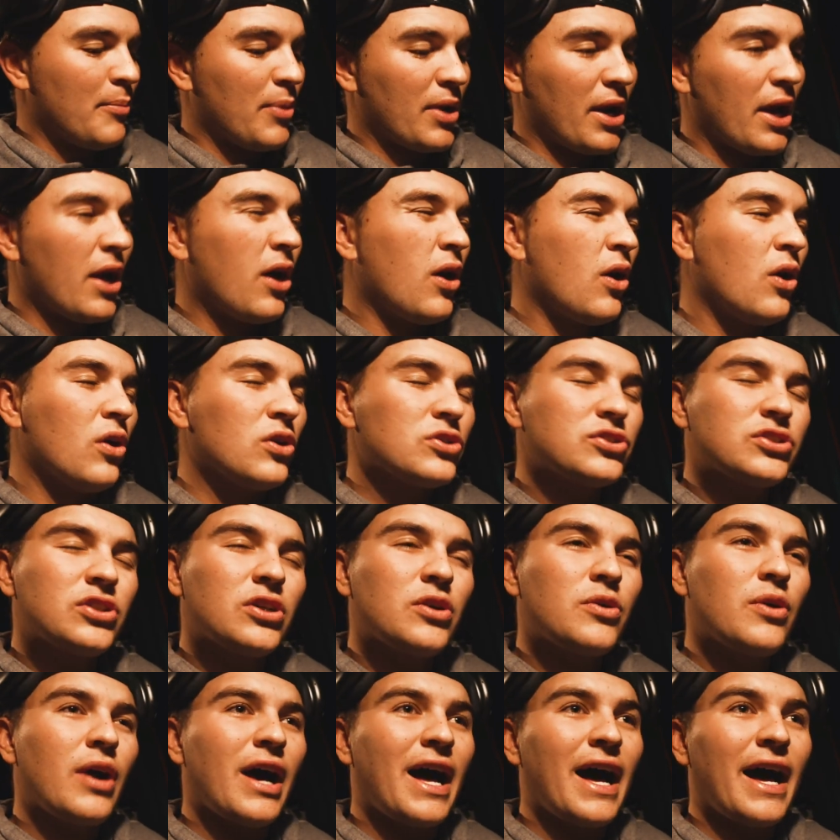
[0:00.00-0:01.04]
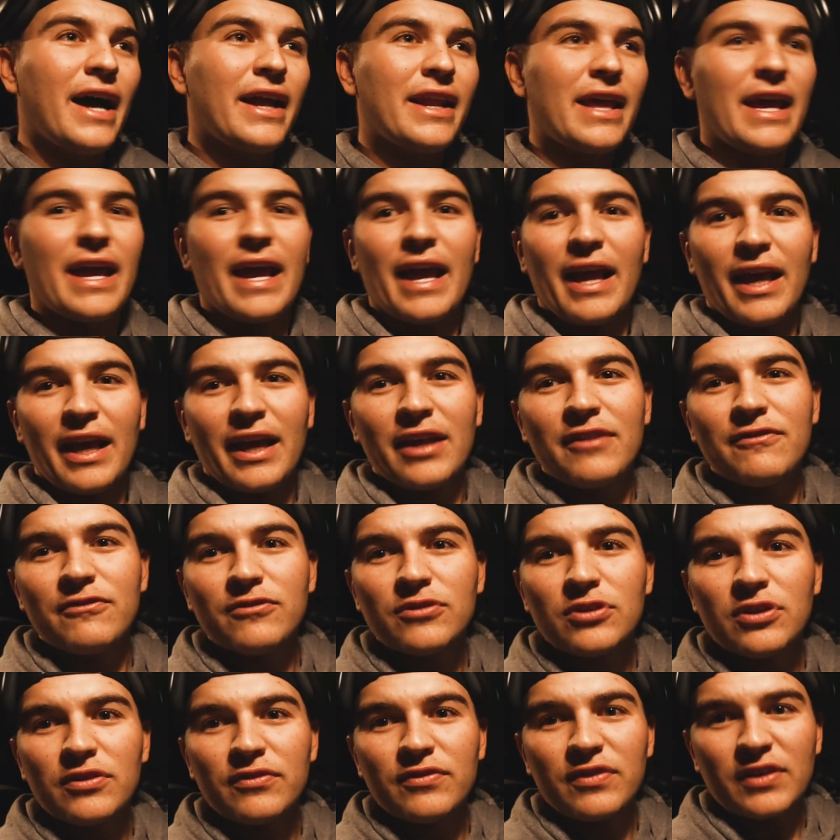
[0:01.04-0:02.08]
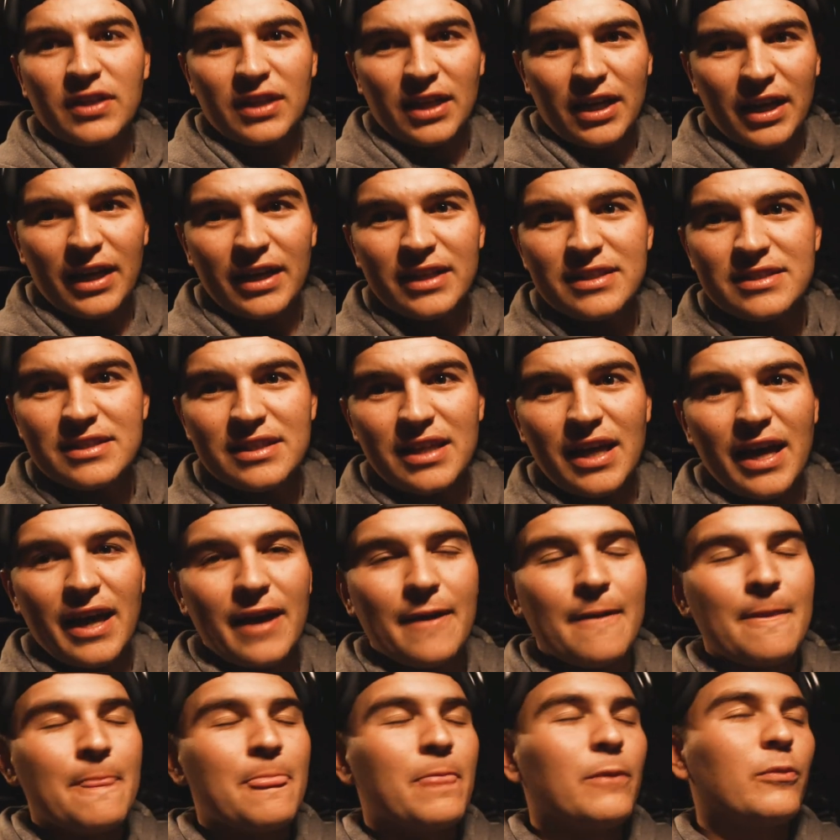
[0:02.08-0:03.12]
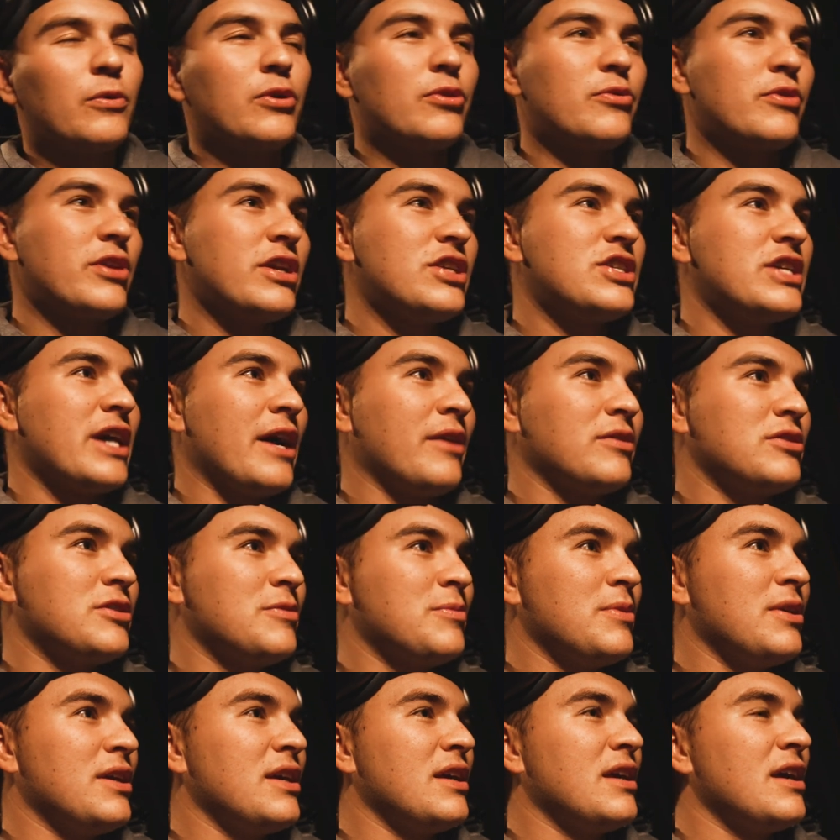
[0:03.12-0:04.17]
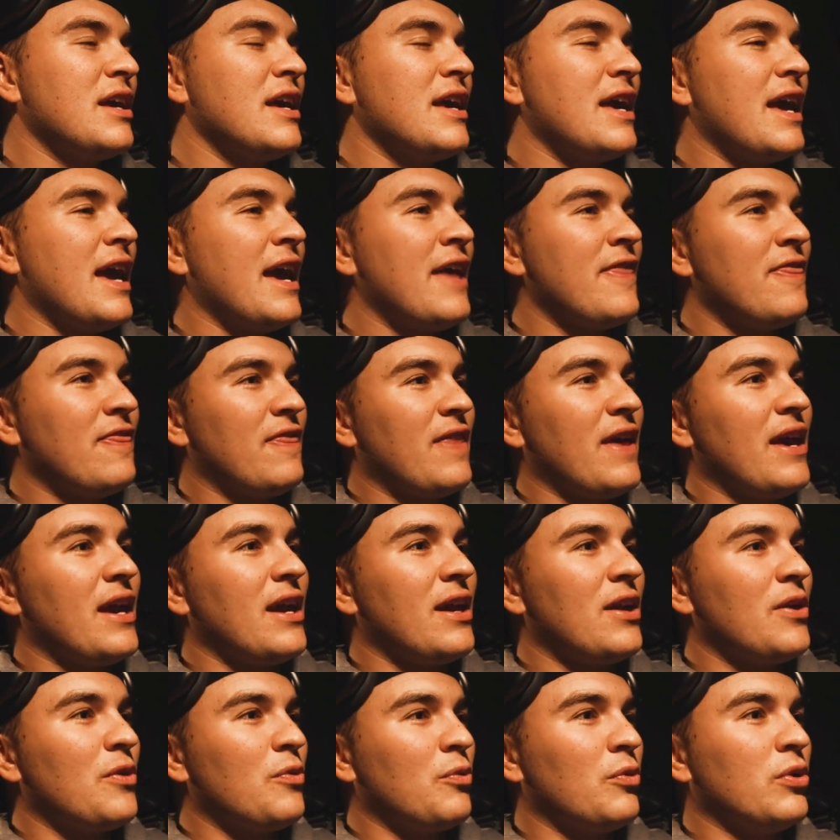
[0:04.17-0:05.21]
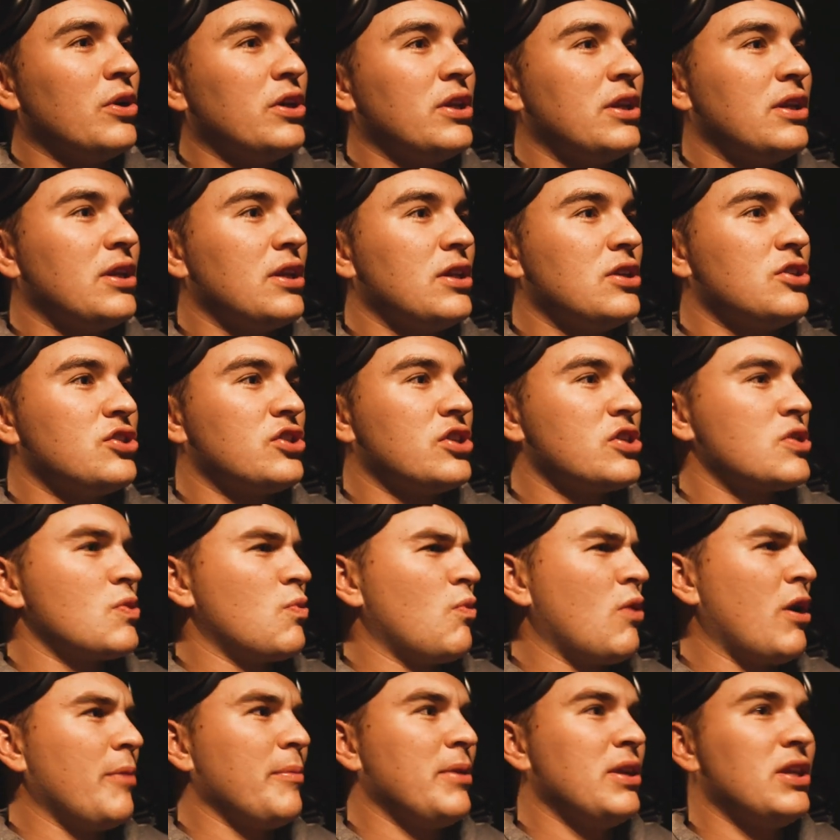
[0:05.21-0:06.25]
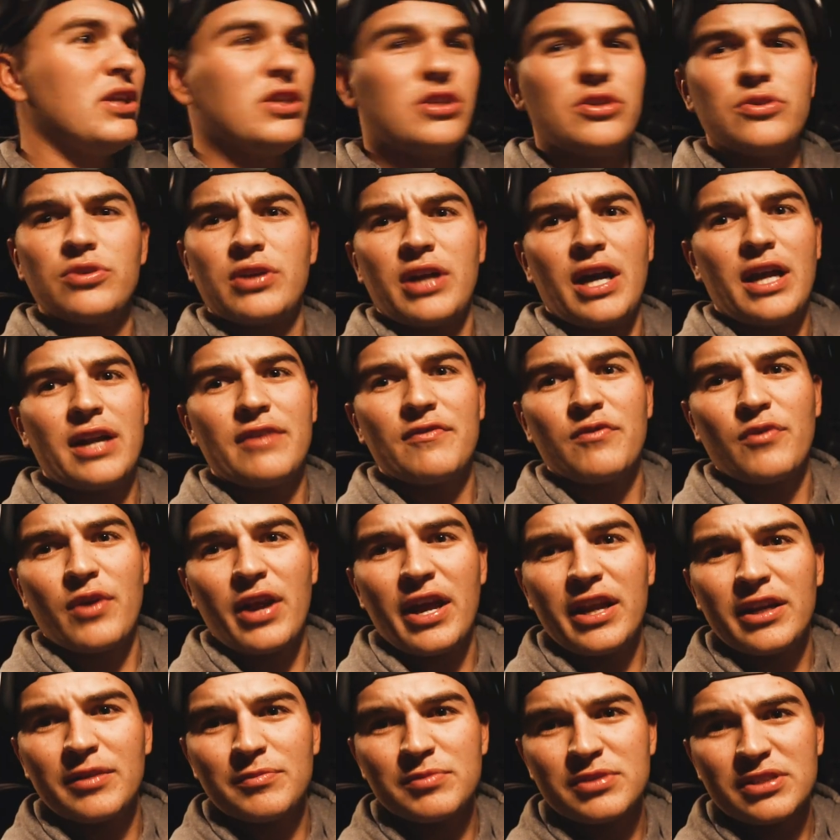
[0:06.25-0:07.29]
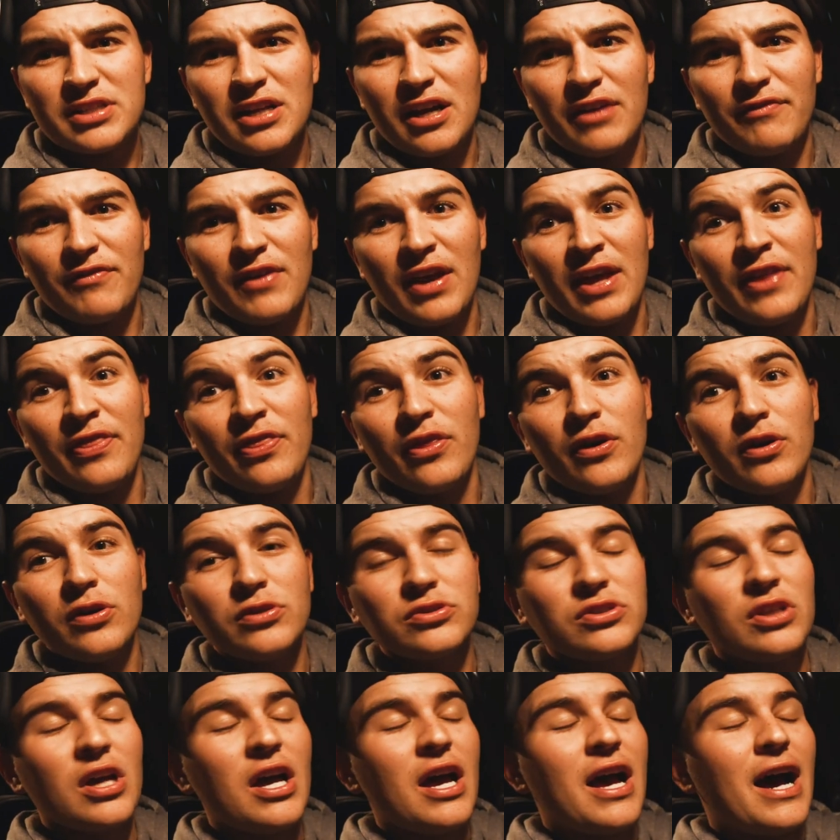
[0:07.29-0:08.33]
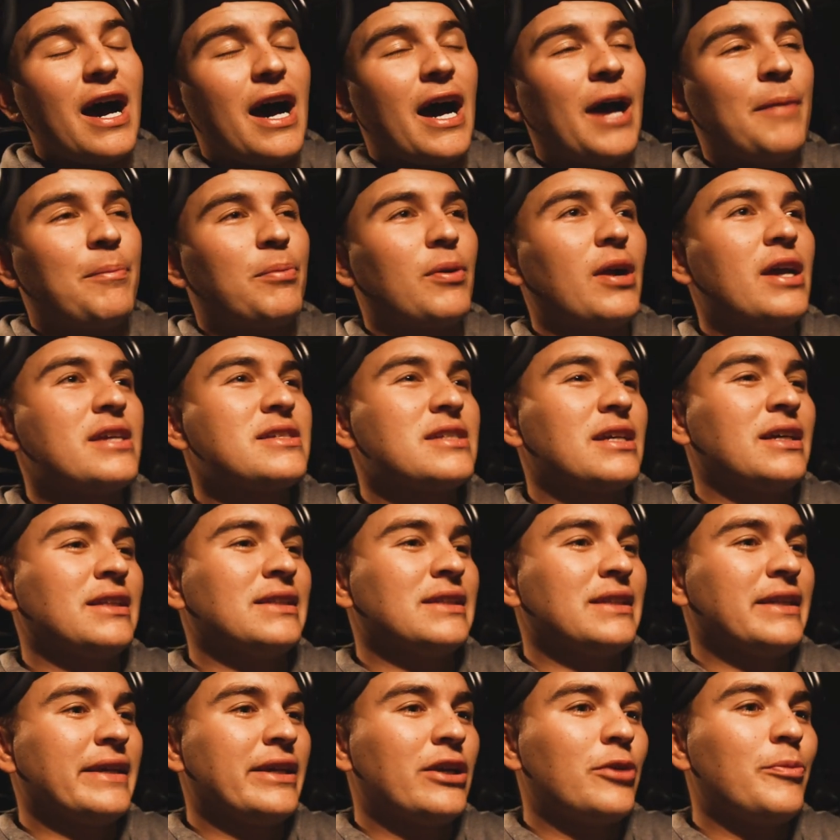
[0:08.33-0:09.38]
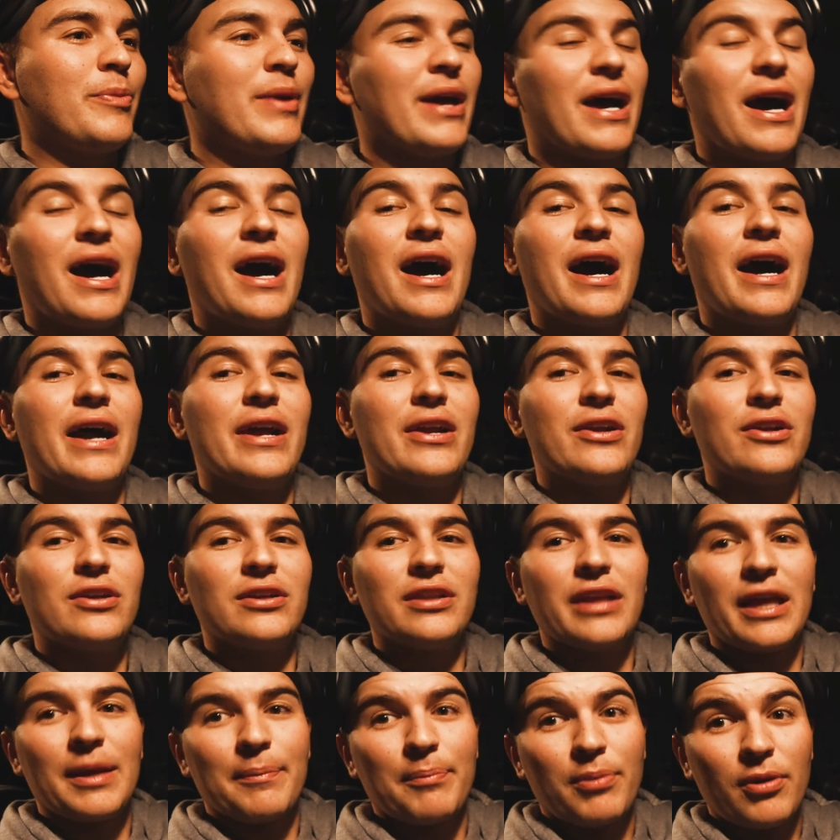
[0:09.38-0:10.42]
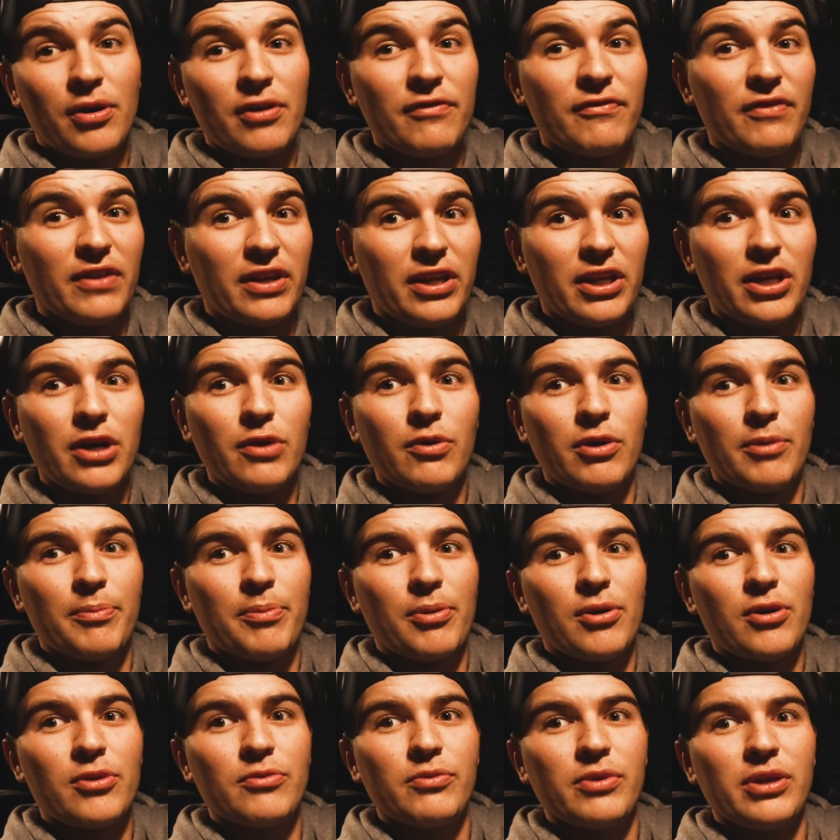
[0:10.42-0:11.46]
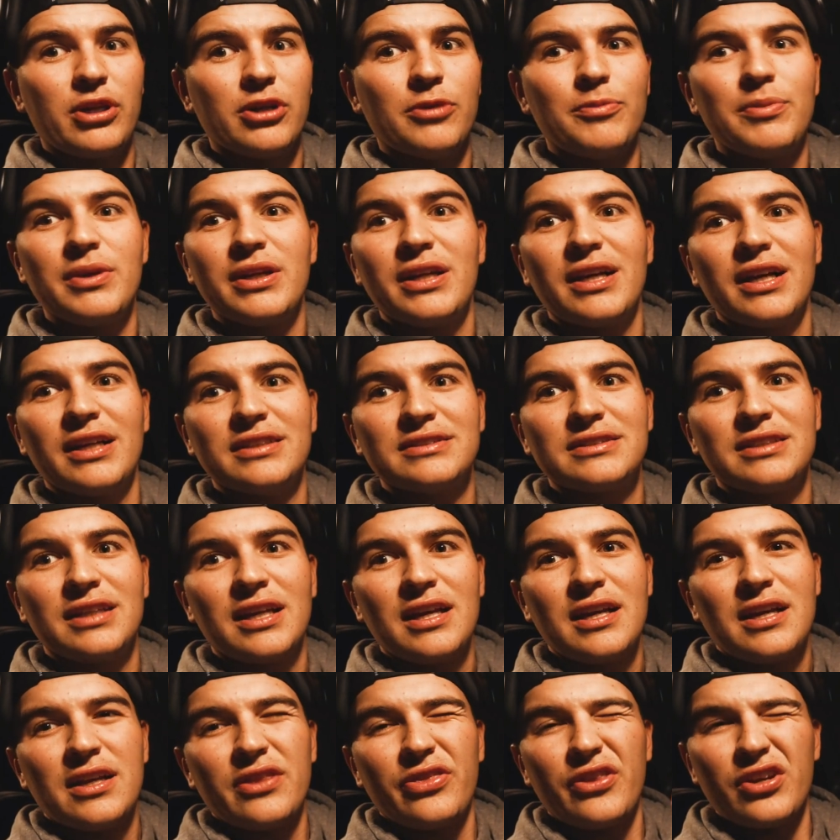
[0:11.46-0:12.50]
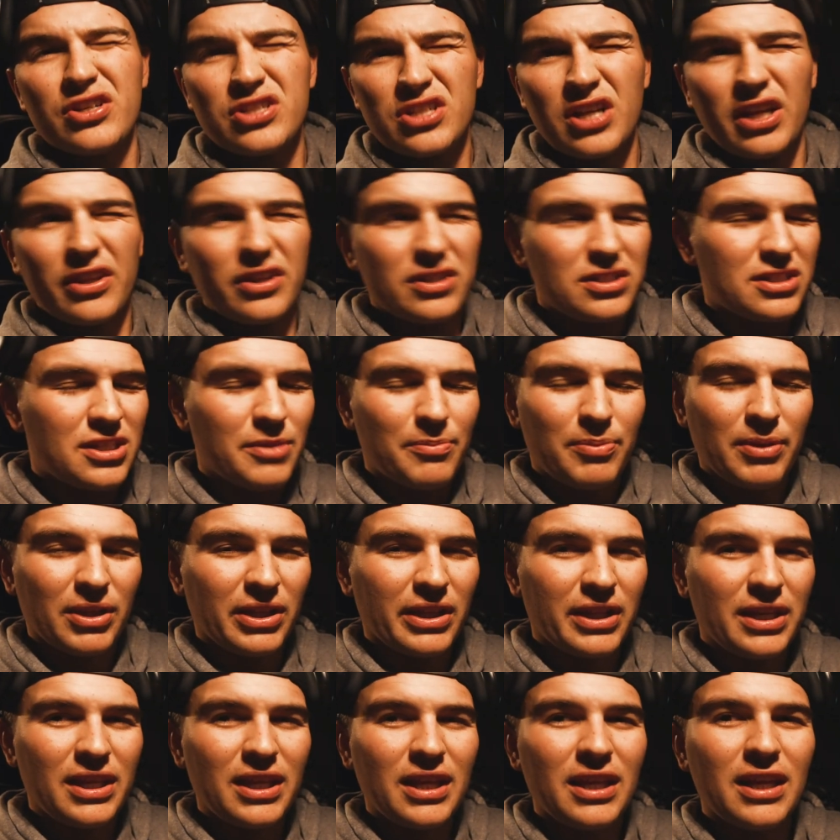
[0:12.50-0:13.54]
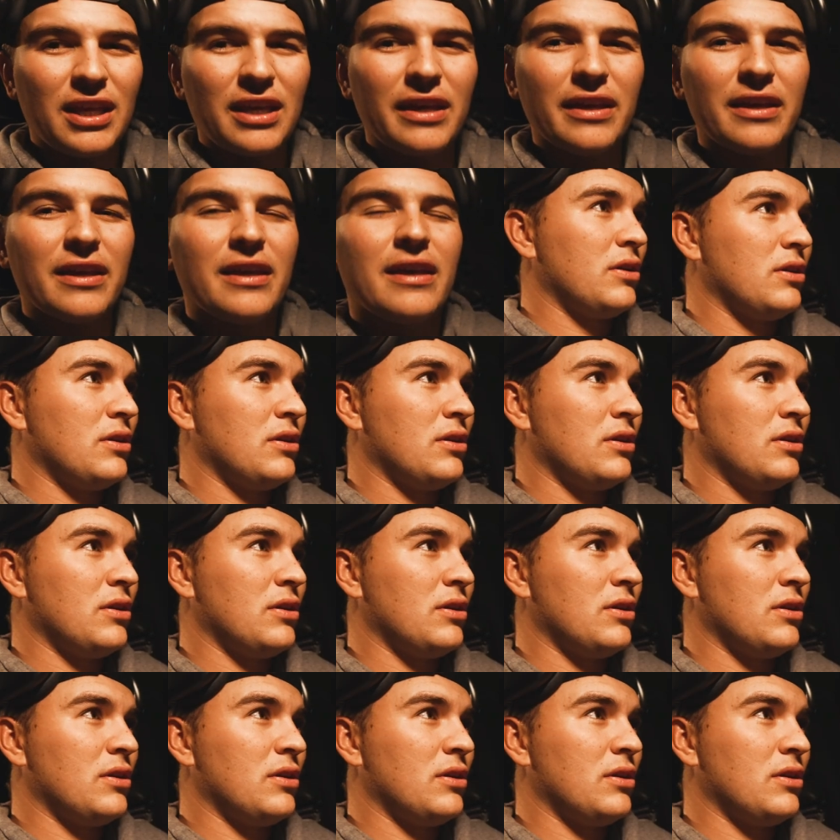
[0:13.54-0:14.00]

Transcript: But I also had a handful of clients that would reach out to me and they would just want me to do kind of random stuff. And those I priced a little bit higher, like per video or per reel, because there's not the stability in it.